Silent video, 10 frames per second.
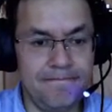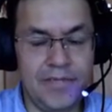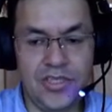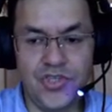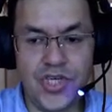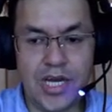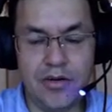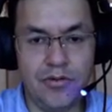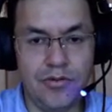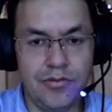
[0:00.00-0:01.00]
this
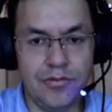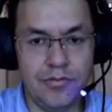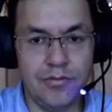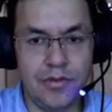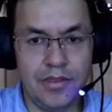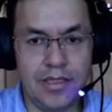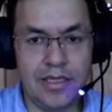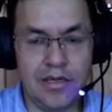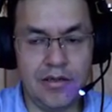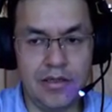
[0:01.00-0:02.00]
channel, that
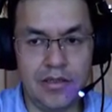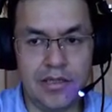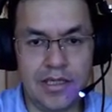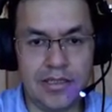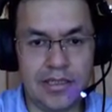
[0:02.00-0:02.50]
now has